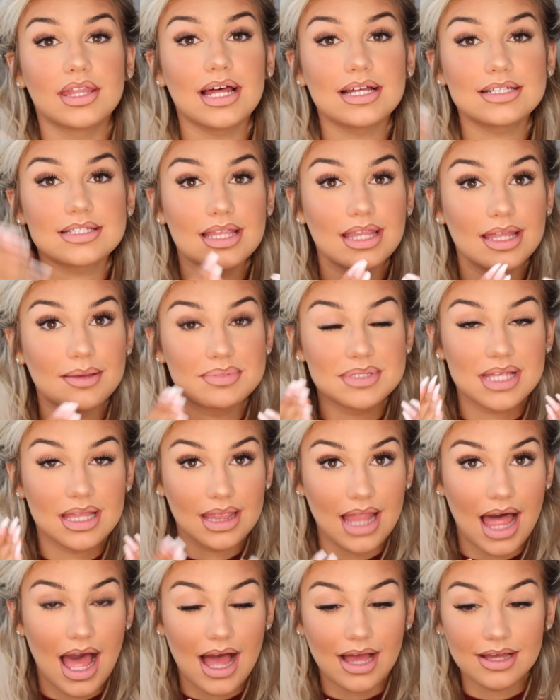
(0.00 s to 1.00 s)
that's the lips
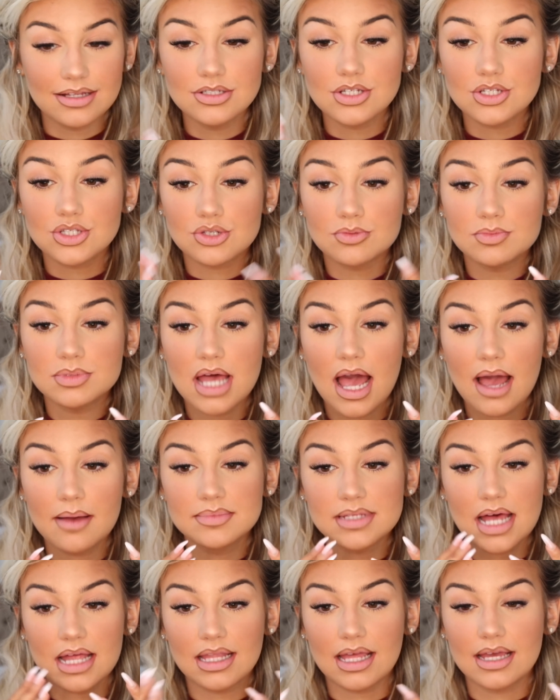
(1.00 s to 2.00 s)
lined.
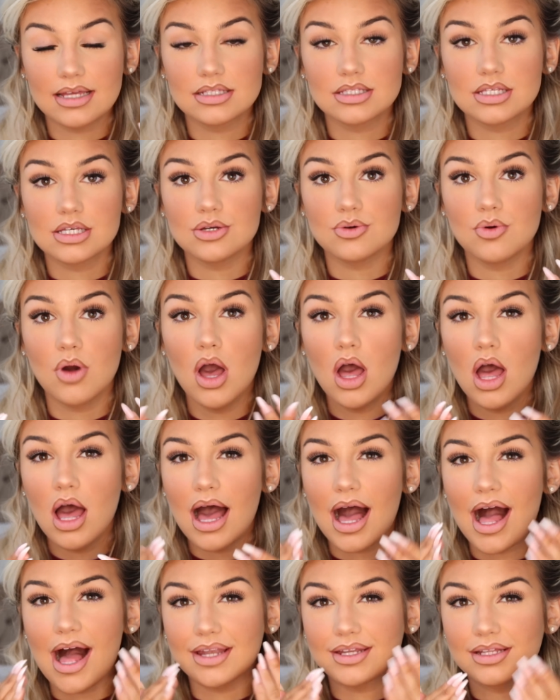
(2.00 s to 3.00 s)
Sometimes I like to
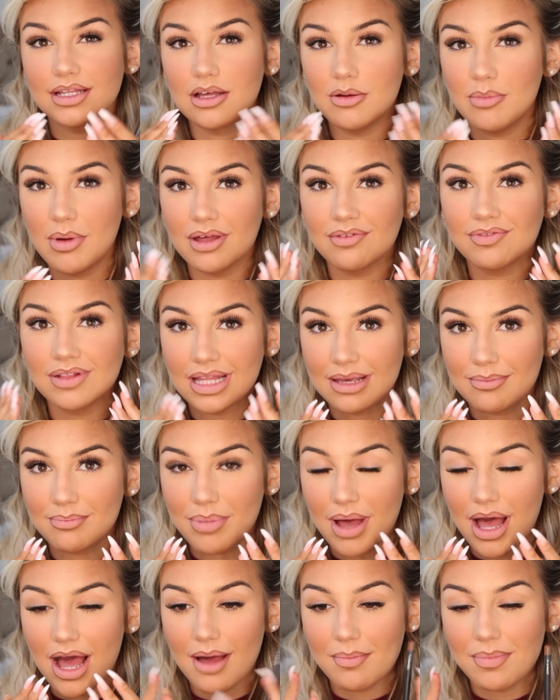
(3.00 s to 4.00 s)
add a little bit of lip
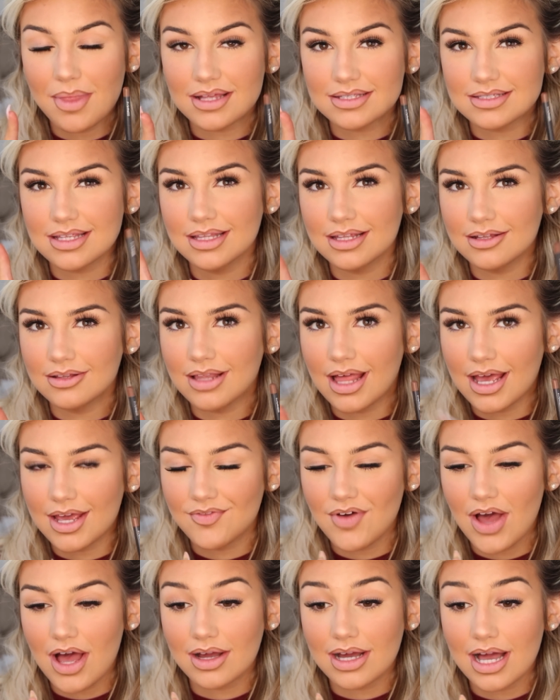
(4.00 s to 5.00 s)
balm. That's a little
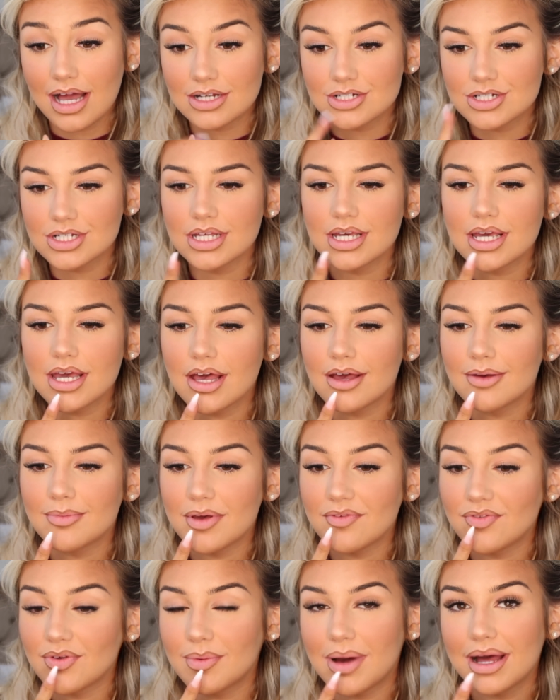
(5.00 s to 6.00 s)
life hack actually.
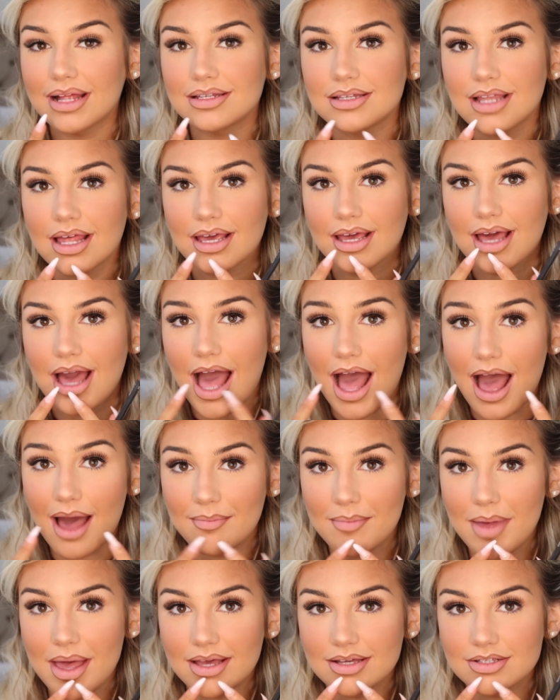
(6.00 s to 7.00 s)
If you add like
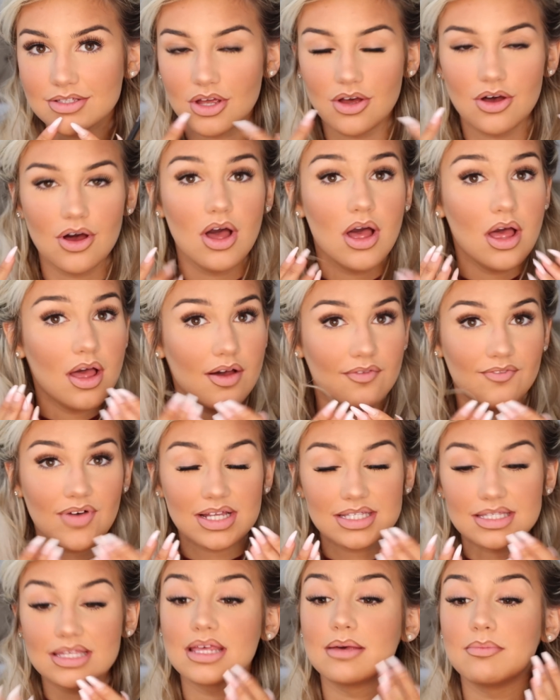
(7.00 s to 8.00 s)
Carmex or
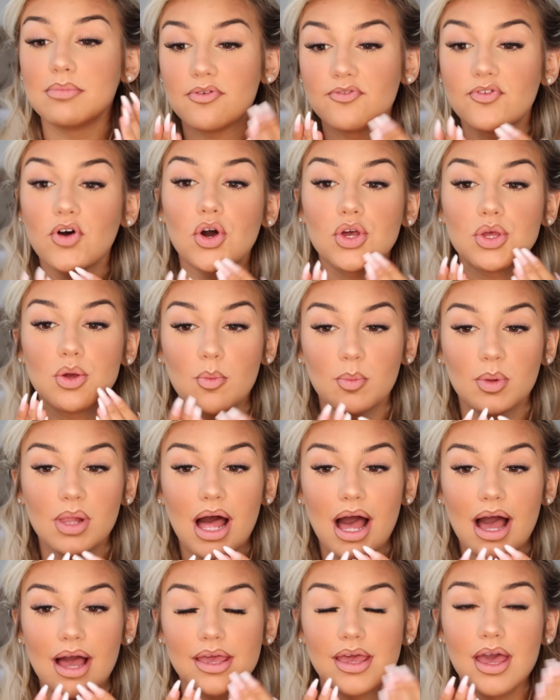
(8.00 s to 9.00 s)
Vaseline before you
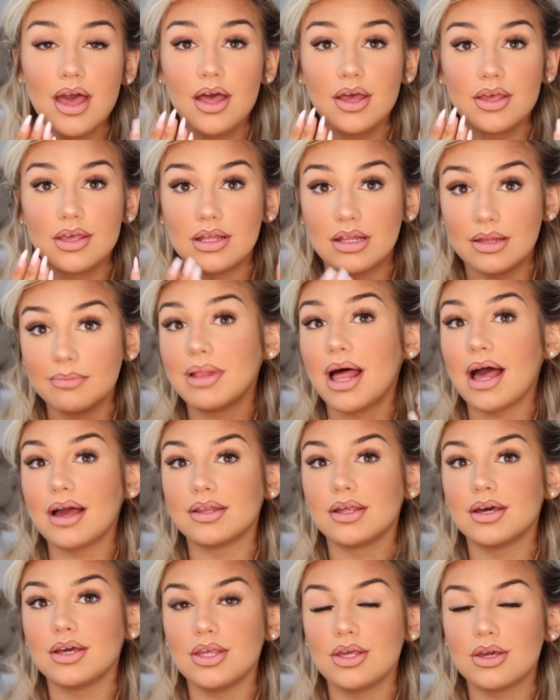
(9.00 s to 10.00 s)
apply your lip
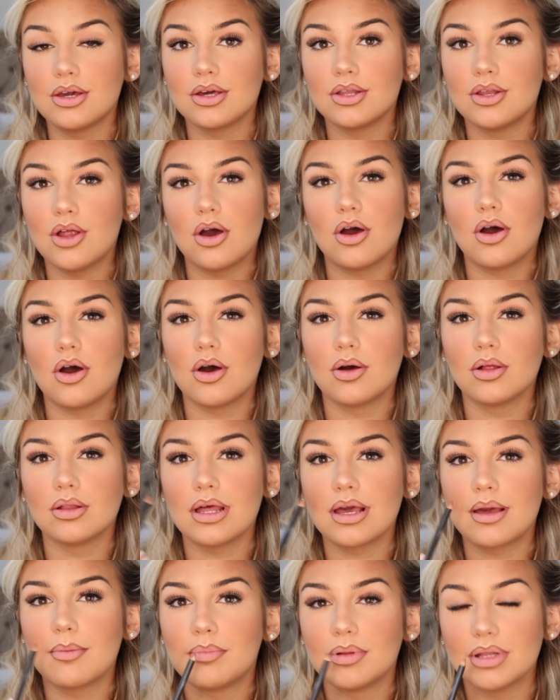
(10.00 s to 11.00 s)
liner, you can
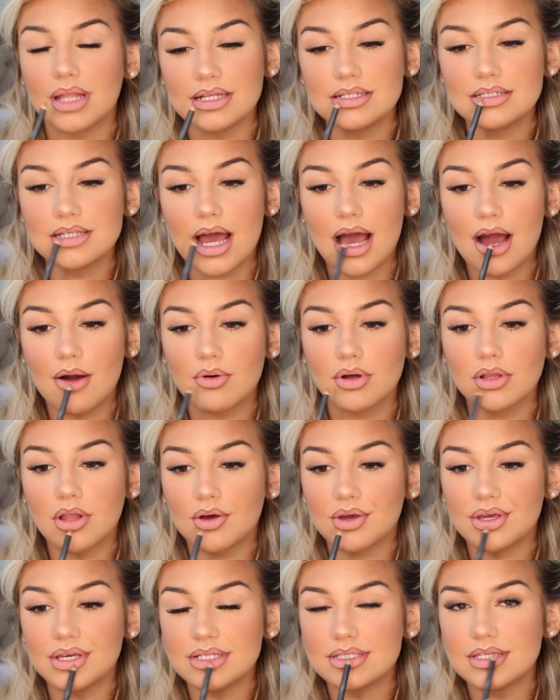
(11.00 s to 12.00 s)
like blend it out a
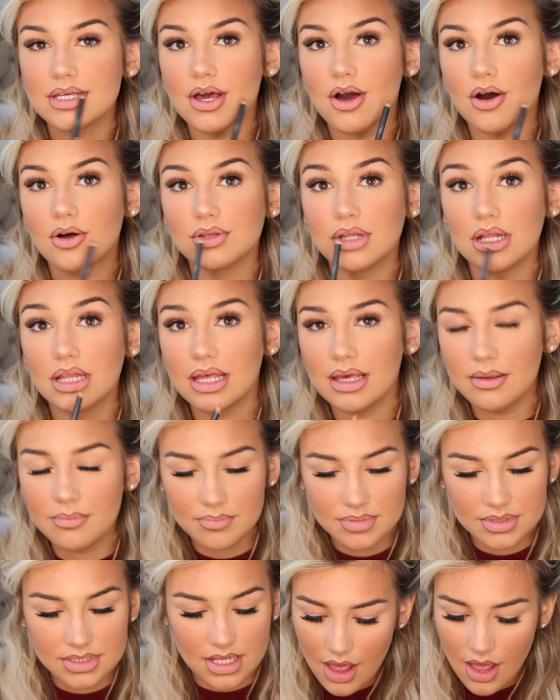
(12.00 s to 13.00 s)
lot easier on the
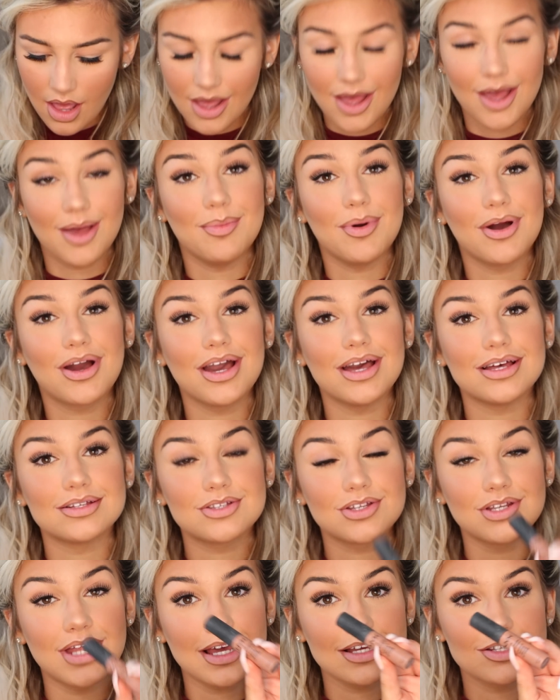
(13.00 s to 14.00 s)
lips. Okay,
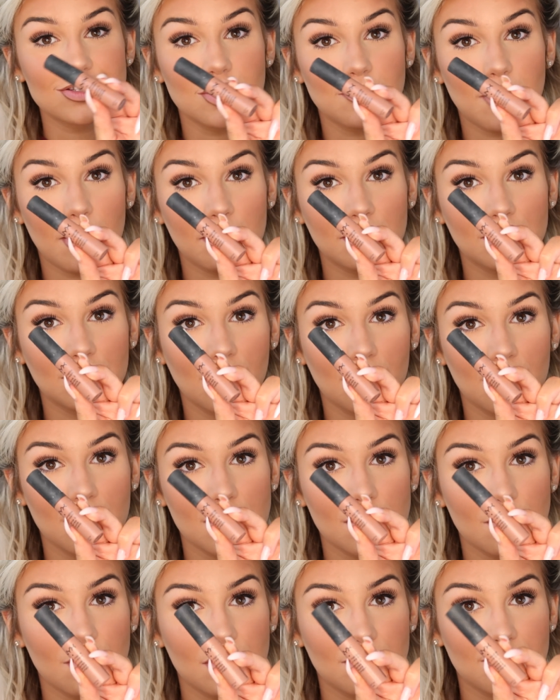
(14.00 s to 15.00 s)
so next up I'm going to go
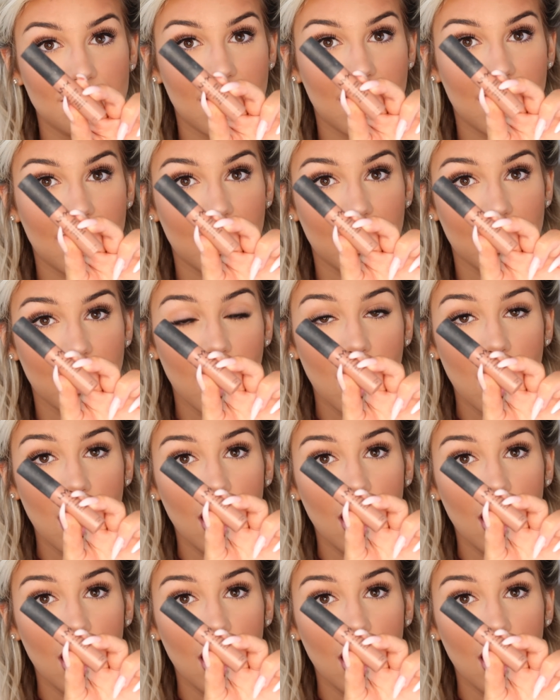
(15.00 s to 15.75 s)
in with my